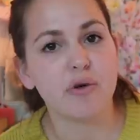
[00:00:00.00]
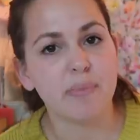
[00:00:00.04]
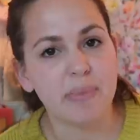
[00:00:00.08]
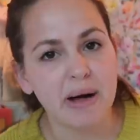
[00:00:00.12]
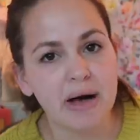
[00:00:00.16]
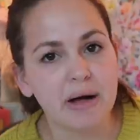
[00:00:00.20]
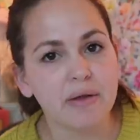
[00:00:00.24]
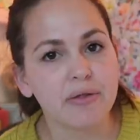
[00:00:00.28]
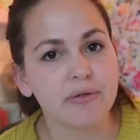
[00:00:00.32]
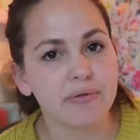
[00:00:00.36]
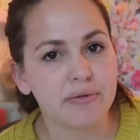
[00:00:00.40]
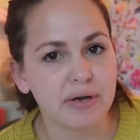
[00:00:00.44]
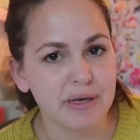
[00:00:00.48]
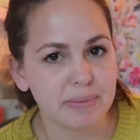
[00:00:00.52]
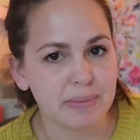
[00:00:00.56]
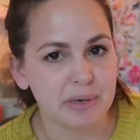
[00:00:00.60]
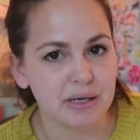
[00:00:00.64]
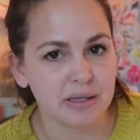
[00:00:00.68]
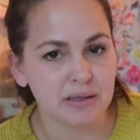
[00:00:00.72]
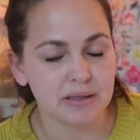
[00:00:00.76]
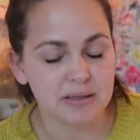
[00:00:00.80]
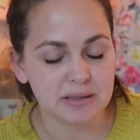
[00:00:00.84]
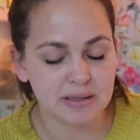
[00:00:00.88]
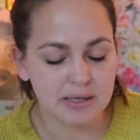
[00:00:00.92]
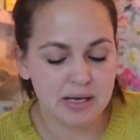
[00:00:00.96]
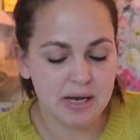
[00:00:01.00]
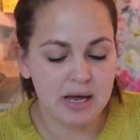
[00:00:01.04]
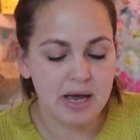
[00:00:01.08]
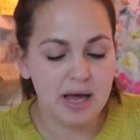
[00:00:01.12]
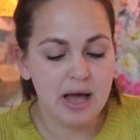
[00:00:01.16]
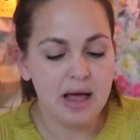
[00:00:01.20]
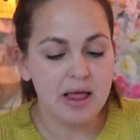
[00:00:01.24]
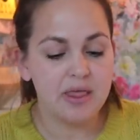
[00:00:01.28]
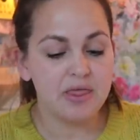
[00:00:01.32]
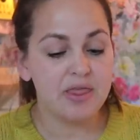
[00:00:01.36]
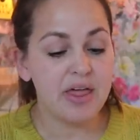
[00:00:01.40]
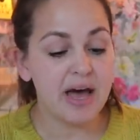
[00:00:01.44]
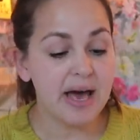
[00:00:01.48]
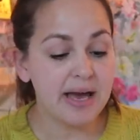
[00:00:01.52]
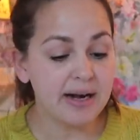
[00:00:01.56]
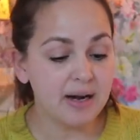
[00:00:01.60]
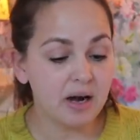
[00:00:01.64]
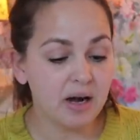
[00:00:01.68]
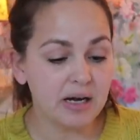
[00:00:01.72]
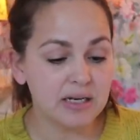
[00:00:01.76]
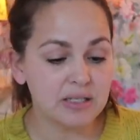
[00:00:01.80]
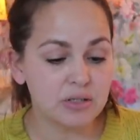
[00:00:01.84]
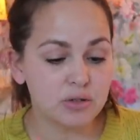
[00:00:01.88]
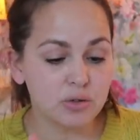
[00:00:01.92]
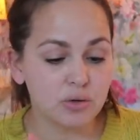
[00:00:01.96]
for about 3 months. Then
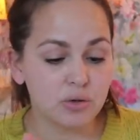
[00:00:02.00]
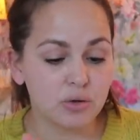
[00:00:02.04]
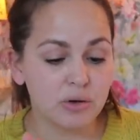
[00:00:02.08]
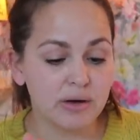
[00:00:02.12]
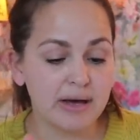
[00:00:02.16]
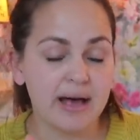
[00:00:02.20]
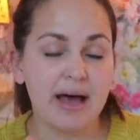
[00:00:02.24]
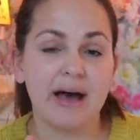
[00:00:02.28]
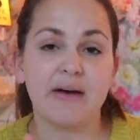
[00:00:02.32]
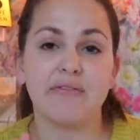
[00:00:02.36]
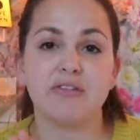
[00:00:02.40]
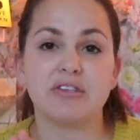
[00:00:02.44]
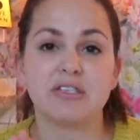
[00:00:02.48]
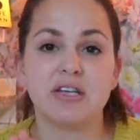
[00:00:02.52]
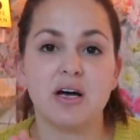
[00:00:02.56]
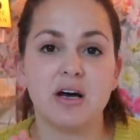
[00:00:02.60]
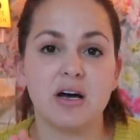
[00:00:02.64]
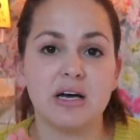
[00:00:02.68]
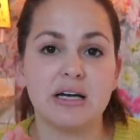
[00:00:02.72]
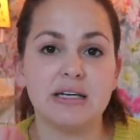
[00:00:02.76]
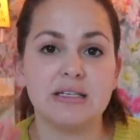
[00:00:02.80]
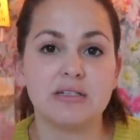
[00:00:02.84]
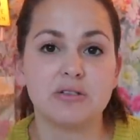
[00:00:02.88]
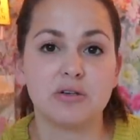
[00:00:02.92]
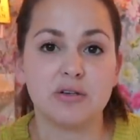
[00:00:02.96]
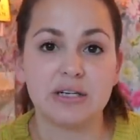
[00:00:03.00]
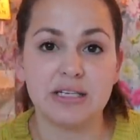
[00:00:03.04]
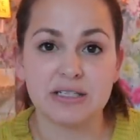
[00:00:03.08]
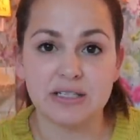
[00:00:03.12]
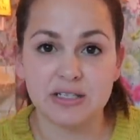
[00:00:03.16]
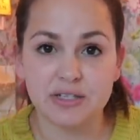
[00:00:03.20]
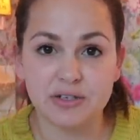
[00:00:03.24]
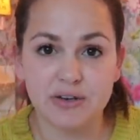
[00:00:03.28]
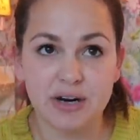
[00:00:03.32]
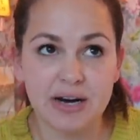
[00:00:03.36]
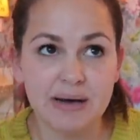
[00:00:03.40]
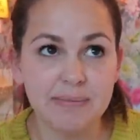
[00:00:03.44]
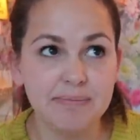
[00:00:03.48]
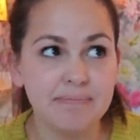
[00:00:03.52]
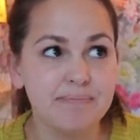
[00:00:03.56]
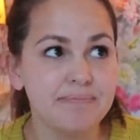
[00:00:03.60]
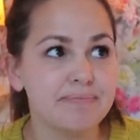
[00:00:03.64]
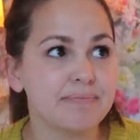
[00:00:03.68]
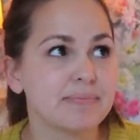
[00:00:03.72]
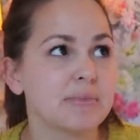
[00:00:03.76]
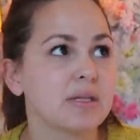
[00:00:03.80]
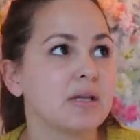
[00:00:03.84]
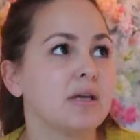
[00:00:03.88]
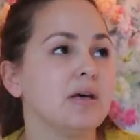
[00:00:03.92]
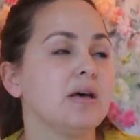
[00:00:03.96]
I saw it advertised on Instagram.
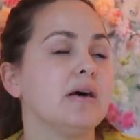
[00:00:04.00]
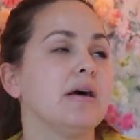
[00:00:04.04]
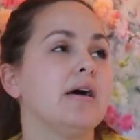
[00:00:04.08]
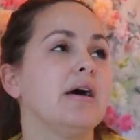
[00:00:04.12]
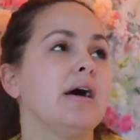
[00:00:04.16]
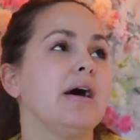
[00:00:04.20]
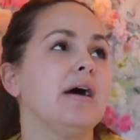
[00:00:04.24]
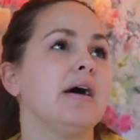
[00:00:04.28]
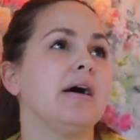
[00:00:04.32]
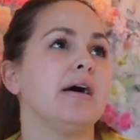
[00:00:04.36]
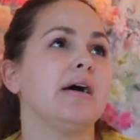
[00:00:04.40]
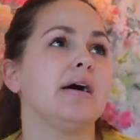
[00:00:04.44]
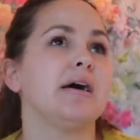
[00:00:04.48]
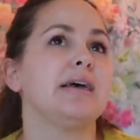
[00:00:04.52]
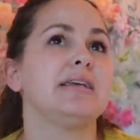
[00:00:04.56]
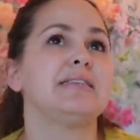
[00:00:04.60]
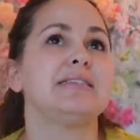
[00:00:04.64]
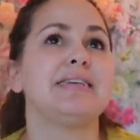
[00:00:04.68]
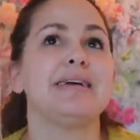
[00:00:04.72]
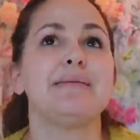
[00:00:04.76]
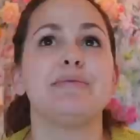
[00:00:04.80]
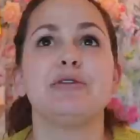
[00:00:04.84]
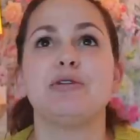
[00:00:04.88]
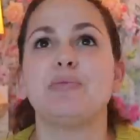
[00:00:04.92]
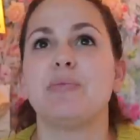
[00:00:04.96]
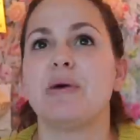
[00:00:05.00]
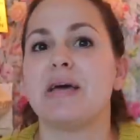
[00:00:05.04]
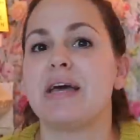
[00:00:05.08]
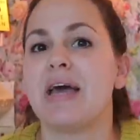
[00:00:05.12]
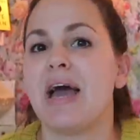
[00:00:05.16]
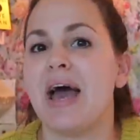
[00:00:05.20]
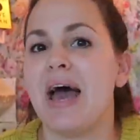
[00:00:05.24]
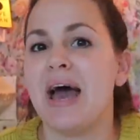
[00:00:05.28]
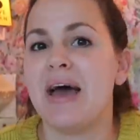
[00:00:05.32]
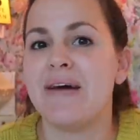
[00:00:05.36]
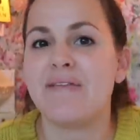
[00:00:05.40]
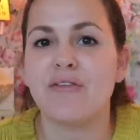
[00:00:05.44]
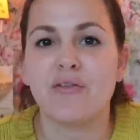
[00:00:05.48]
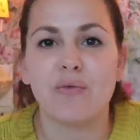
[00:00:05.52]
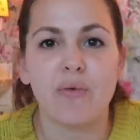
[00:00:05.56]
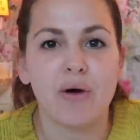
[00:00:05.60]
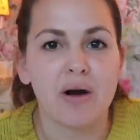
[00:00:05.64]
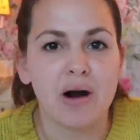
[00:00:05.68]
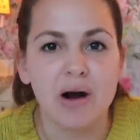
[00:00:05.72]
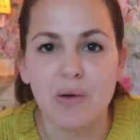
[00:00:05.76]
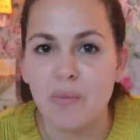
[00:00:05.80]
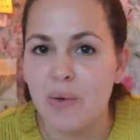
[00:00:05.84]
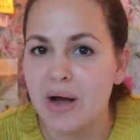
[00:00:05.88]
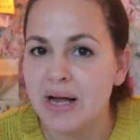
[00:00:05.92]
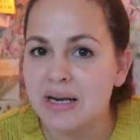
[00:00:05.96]
It seemed to be
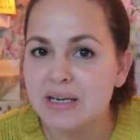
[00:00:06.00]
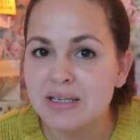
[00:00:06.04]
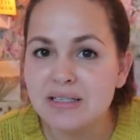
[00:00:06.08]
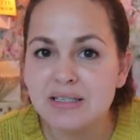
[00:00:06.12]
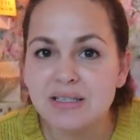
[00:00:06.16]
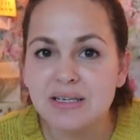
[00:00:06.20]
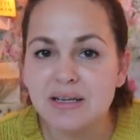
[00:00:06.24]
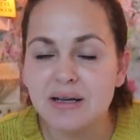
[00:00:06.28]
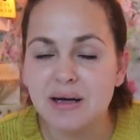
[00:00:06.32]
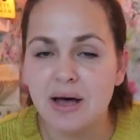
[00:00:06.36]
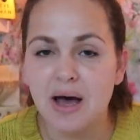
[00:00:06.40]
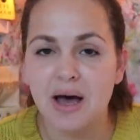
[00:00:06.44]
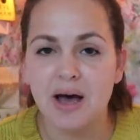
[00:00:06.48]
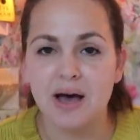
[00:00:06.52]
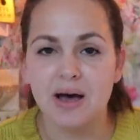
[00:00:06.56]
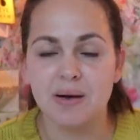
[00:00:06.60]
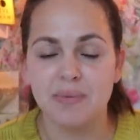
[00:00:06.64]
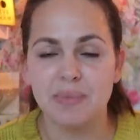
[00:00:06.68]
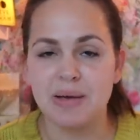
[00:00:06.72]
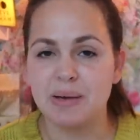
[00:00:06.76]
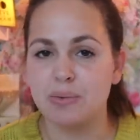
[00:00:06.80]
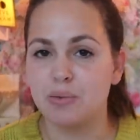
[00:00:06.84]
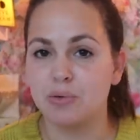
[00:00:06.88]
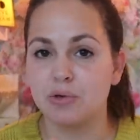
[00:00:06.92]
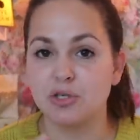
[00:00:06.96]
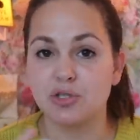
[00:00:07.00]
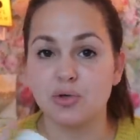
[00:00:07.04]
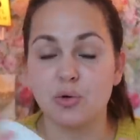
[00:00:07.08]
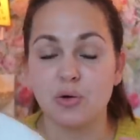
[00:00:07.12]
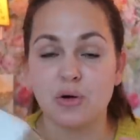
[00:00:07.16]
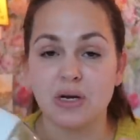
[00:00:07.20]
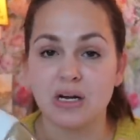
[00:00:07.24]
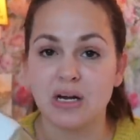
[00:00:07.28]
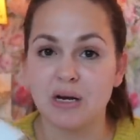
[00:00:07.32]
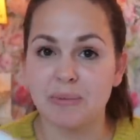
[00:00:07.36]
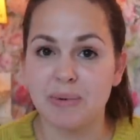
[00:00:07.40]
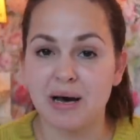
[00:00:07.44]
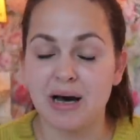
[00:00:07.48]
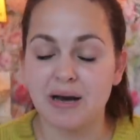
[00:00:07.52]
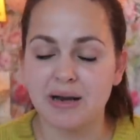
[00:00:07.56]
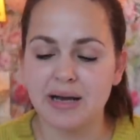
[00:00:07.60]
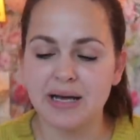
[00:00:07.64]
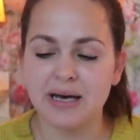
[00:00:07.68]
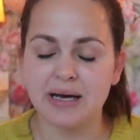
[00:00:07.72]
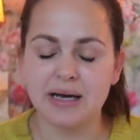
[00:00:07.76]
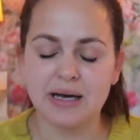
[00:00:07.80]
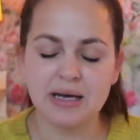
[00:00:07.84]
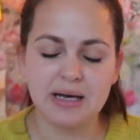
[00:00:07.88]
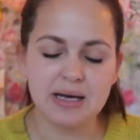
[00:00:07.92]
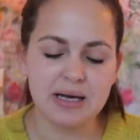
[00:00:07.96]
everywhere I went. People were talking about
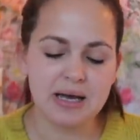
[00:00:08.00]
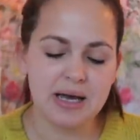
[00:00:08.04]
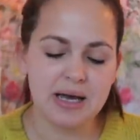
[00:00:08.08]
it.